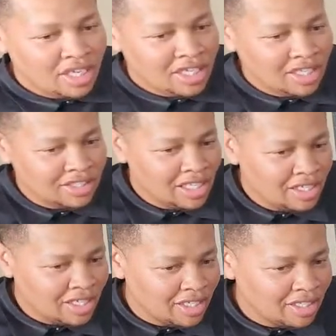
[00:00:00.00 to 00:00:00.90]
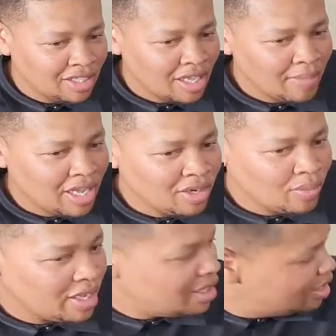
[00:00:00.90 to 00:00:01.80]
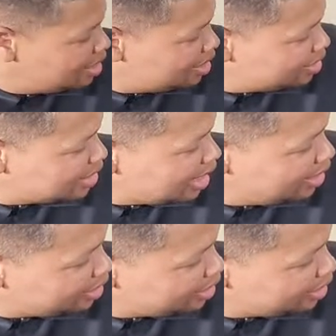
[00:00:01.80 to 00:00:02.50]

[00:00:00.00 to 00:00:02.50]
Does it look, am I in the way? Does that look